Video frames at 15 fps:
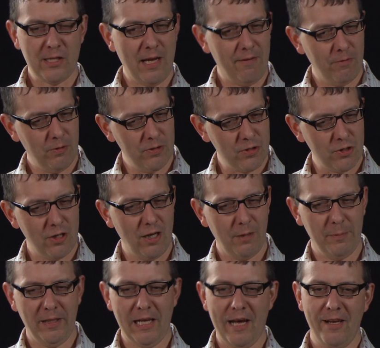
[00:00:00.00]
I have a real strong
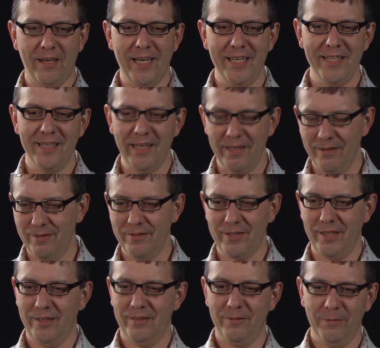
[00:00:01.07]
melodic idea, I don't
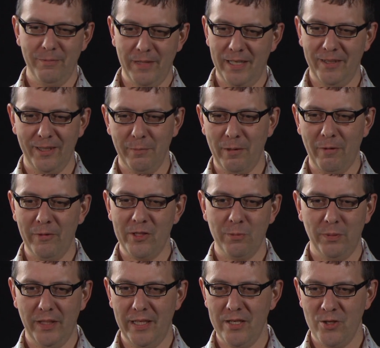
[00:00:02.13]
tell her anything about what to
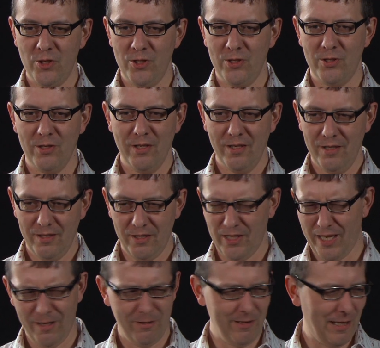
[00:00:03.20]
play. Because
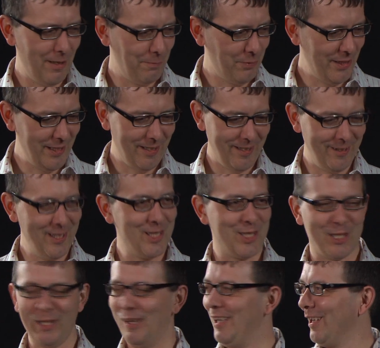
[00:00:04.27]
I don't know how to play all
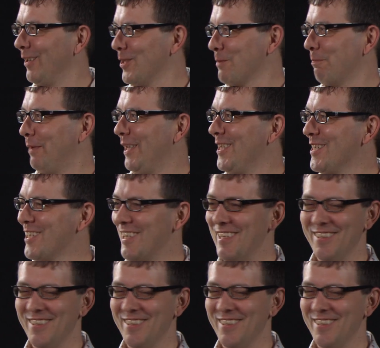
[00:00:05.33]
this, all those buttons.